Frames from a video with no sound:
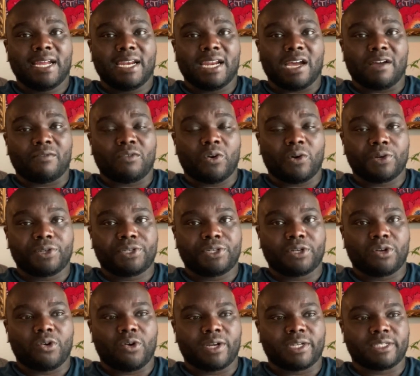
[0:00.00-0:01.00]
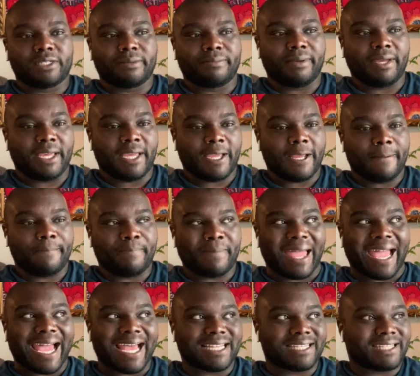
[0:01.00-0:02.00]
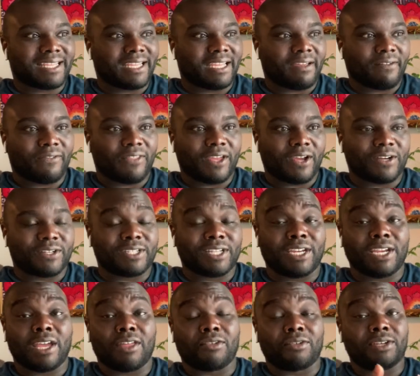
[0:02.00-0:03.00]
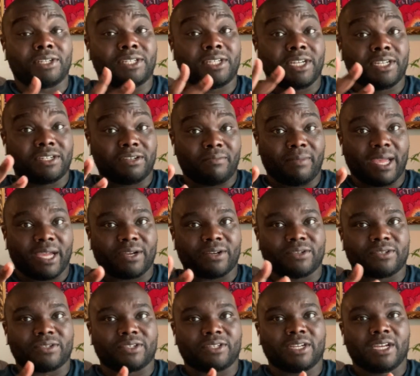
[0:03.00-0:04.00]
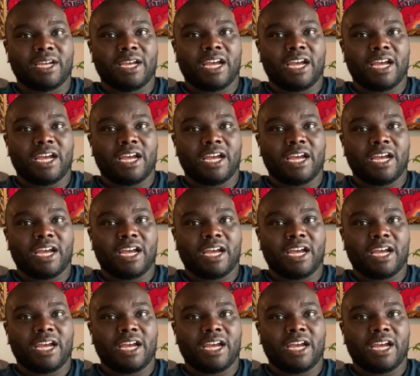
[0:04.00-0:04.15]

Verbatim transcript: Now, of course, you're going to be asking if there's any other decision makers